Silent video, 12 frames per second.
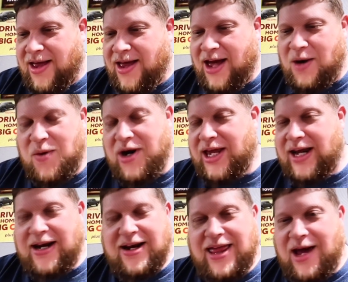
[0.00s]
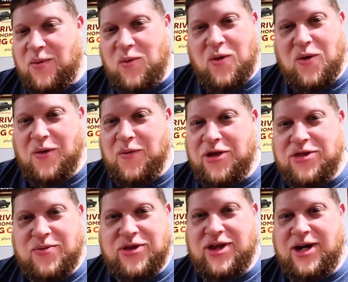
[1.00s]
I don't want to get into that war with,
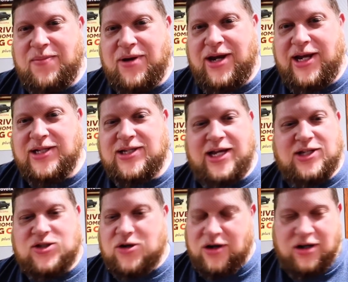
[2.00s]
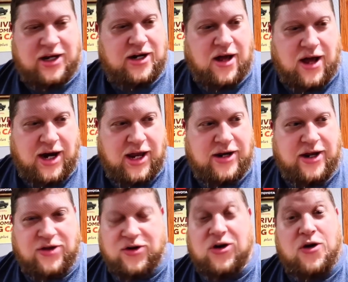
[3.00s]
with anybody, and, and certainly not
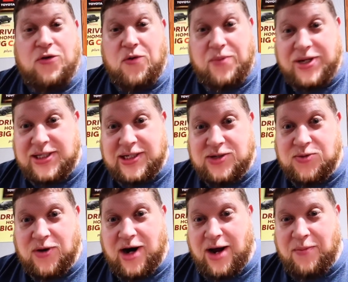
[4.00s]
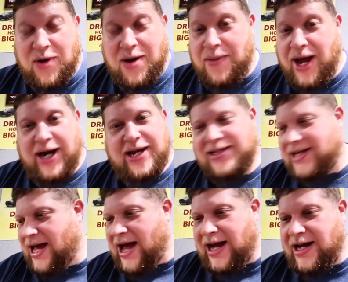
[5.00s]
another local business where I'm, I'm at, because I,
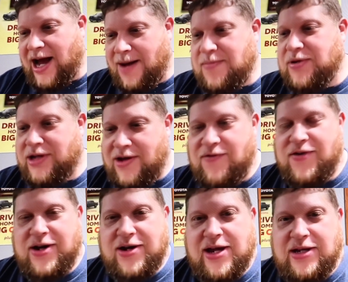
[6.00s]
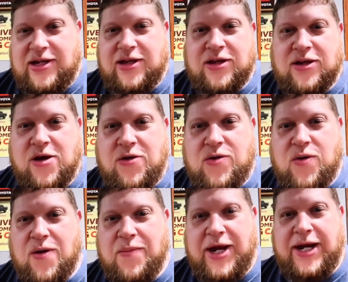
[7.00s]
I, I, believe in, in dealing
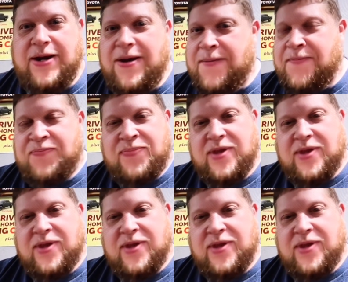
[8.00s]
local. I mean, yeah.